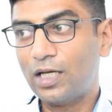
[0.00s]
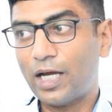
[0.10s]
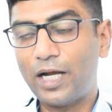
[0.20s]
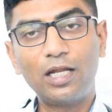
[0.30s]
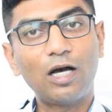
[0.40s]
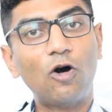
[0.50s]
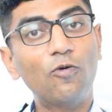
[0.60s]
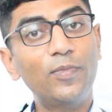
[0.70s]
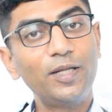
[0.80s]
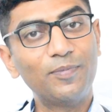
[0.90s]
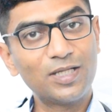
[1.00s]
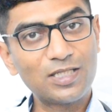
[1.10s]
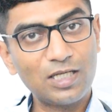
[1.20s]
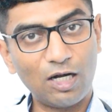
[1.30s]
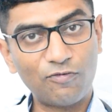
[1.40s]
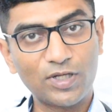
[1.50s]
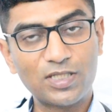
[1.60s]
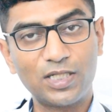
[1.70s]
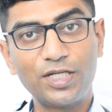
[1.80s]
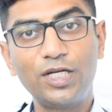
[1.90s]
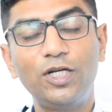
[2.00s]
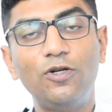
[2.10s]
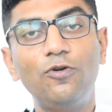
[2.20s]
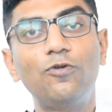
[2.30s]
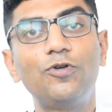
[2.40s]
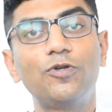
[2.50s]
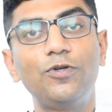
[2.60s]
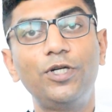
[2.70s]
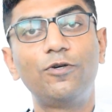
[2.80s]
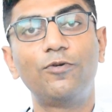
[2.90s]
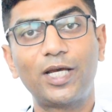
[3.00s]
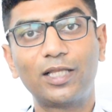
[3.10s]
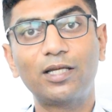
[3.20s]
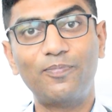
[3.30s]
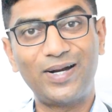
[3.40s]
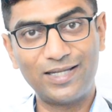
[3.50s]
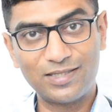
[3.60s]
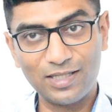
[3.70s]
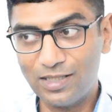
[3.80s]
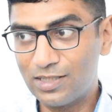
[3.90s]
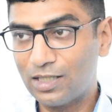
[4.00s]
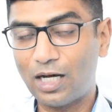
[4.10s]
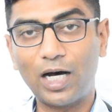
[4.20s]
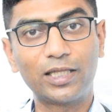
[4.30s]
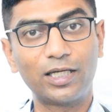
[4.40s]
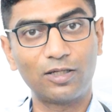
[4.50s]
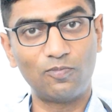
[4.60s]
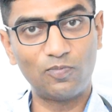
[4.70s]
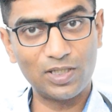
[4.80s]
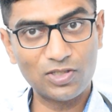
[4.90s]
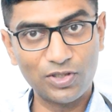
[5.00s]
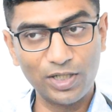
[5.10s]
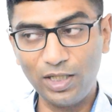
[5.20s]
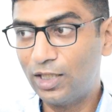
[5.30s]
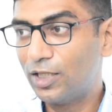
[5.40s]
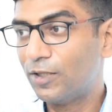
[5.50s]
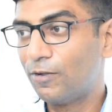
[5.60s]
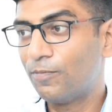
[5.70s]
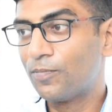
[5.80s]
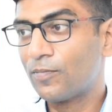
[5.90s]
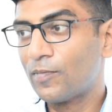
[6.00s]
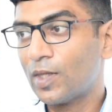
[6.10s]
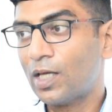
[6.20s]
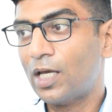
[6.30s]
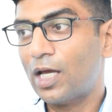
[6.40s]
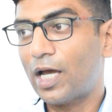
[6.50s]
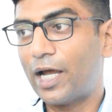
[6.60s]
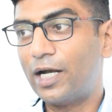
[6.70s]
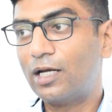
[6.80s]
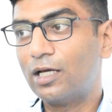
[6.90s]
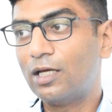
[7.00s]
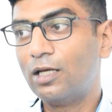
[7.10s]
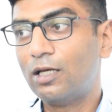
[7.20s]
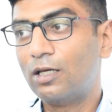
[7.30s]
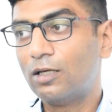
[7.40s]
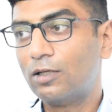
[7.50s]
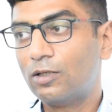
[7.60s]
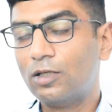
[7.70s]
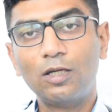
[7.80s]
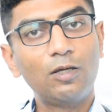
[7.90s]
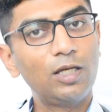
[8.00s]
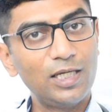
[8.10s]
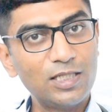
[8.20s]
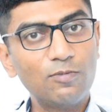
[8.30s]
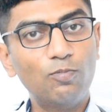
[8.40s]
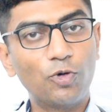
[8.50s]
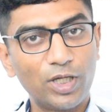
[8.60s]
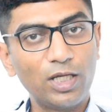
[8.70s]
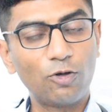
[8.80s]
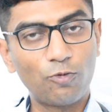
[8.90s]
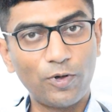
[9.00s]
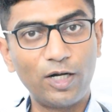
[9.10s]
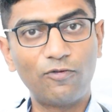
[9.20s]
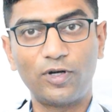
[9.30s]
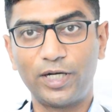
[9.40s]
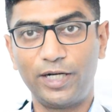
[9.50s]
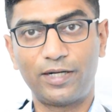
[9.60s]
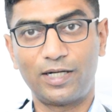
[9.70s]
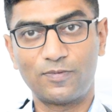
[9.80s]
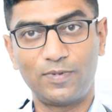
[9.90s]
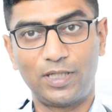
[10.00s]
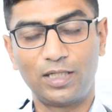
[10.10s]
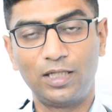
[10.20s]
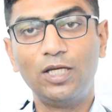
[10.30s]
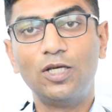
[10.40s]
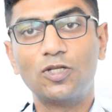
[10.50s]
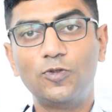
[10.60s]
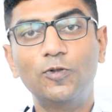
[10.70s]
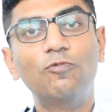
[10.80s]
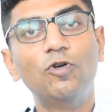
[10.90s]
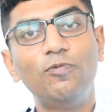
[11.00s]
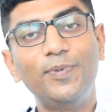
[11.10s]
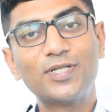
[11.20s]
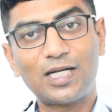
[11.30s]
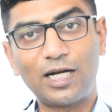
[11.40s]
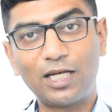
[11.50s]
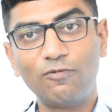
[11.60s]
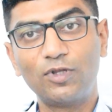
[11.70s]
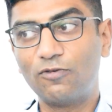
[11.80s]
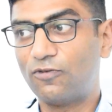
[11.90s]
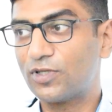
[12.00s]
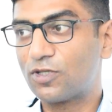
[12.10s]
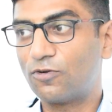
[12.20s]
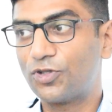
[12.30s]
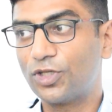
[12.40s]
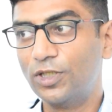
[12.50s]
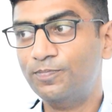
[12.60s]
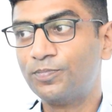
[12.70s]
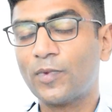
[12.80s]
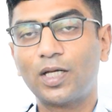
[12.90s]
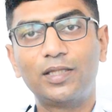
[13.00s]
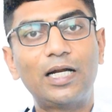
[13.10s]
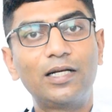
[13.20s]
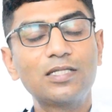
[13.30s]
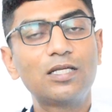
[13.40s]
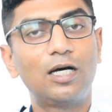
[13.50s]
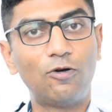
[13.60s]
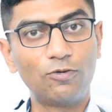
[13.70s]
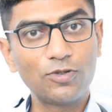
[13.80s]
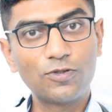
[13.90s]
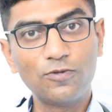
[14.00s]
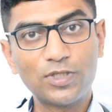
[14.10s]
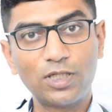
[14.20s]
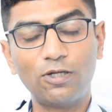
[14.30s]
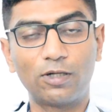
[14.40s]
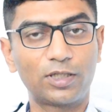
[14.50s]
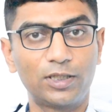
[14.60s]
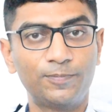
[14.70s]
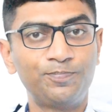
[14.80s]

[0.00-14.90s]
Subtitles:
and how many months after surgery do you need to take the medicines? Are they compulsory? And is booking required for hair transplant? So we'll be starting with the first question, that is how to choose a doctor.